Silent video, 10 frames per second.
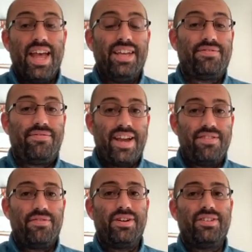His
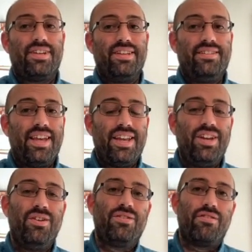faithfulness
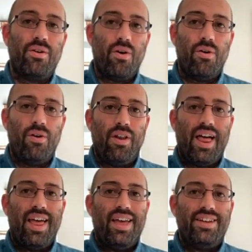continues through
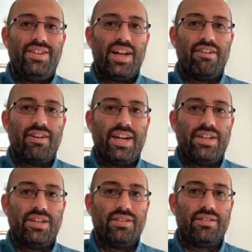all
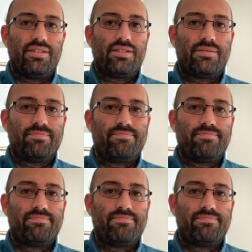generations.